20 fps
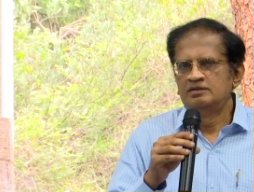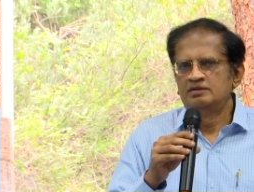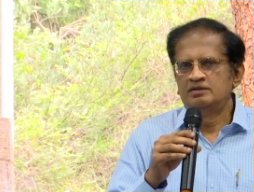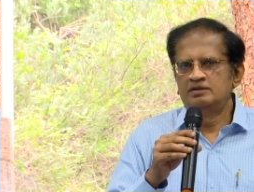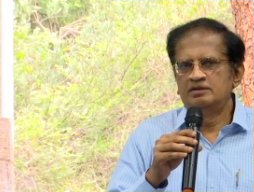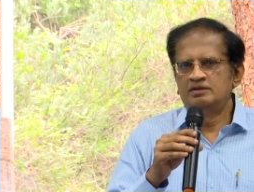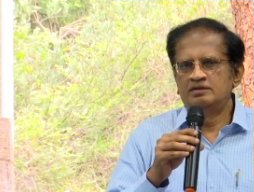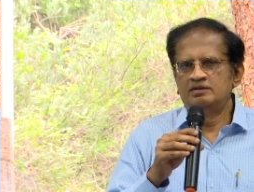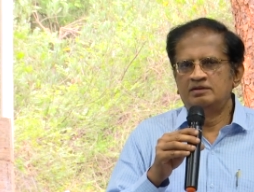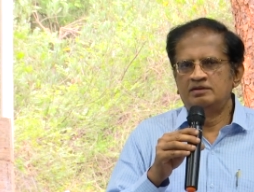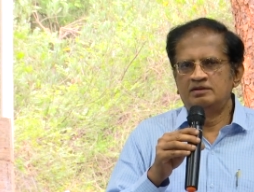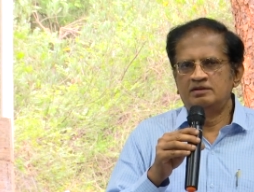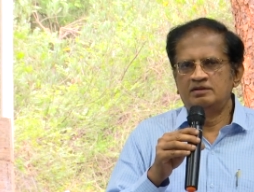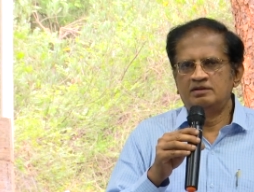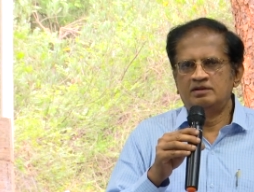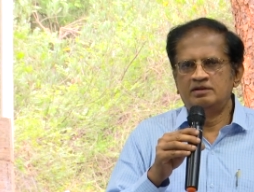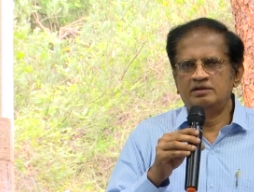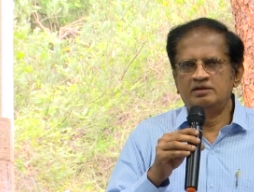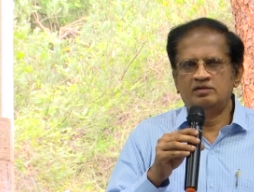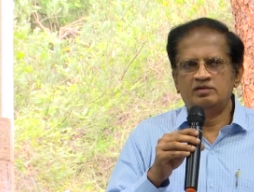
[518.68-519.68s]
And
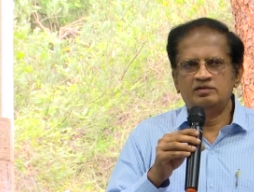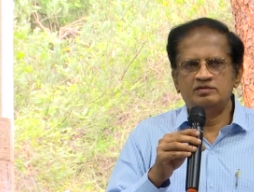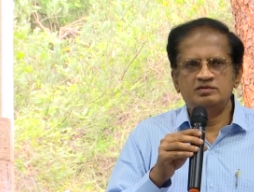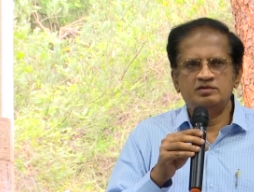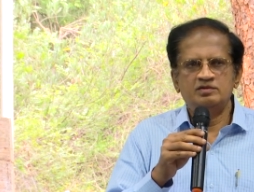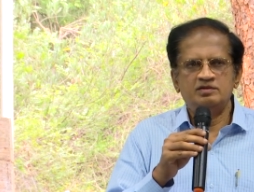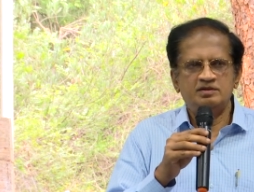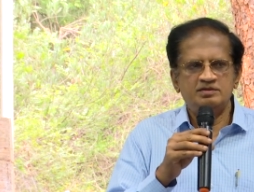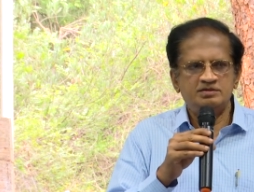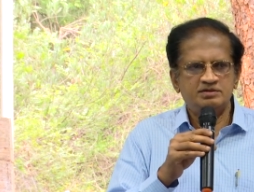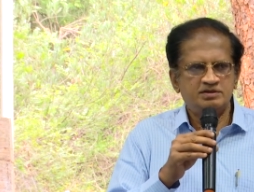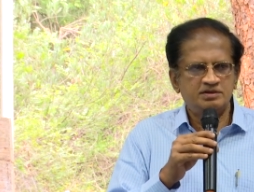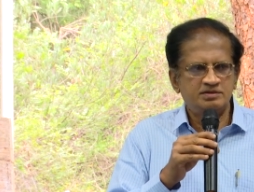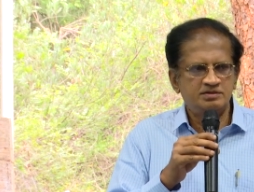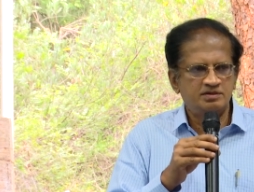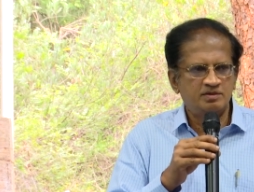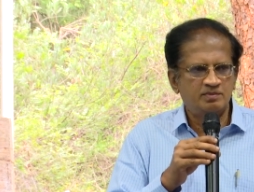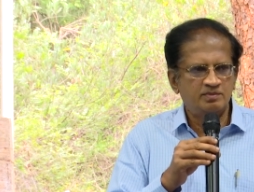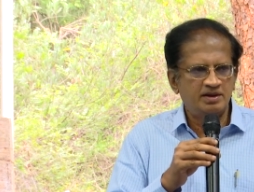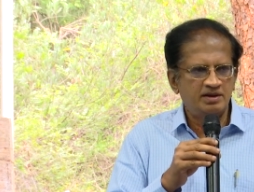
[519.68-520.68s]
I also
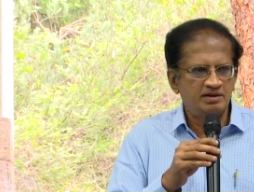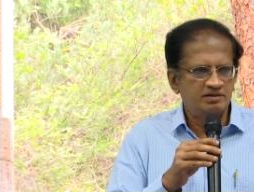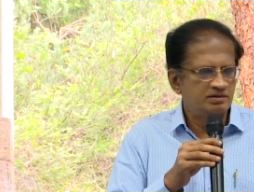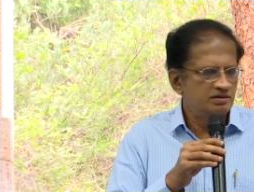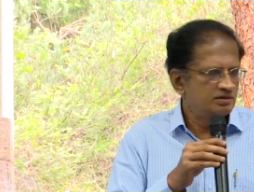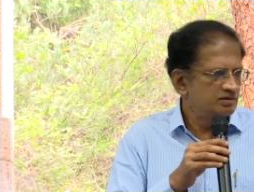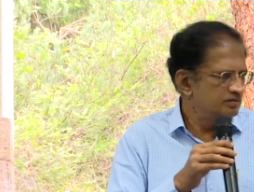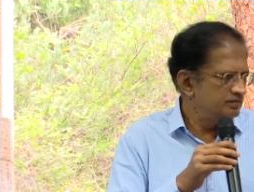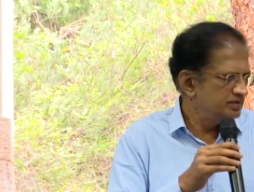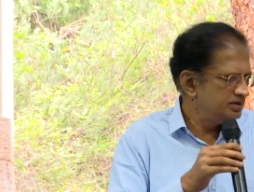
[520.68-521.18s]
discussed the matter